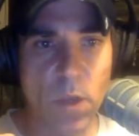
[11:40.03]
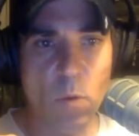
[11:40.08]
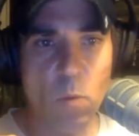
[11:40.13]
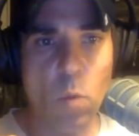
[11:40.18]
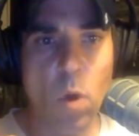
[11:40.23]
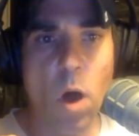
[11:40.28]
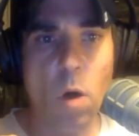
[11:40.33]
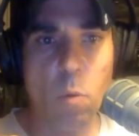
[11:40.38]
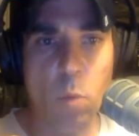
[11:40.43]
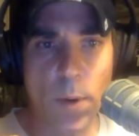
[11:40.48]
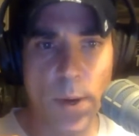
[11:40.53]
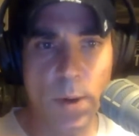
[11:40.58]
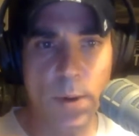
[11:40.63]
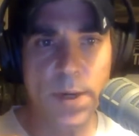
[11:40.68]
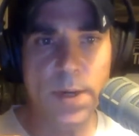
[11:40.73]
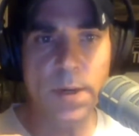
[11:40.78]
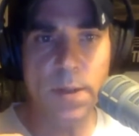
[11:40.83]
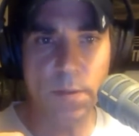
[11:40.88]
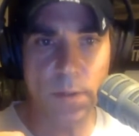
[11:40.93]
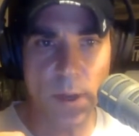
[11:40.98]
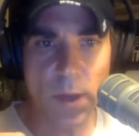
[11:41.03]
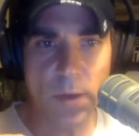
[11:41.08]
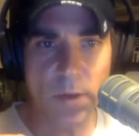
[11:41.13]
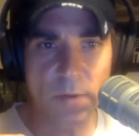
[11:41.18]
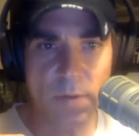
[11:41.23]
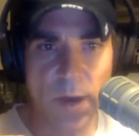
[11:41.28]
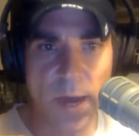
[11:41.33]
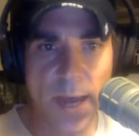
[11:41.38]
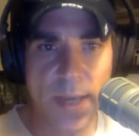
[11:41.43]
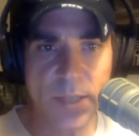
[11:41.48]
while wearing the
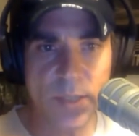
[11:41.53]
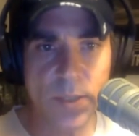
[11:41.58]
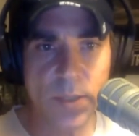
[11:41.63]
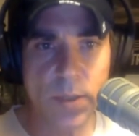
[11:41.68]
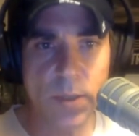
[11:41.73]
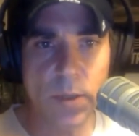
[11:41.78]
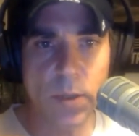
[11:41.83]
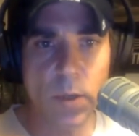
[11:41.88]
device,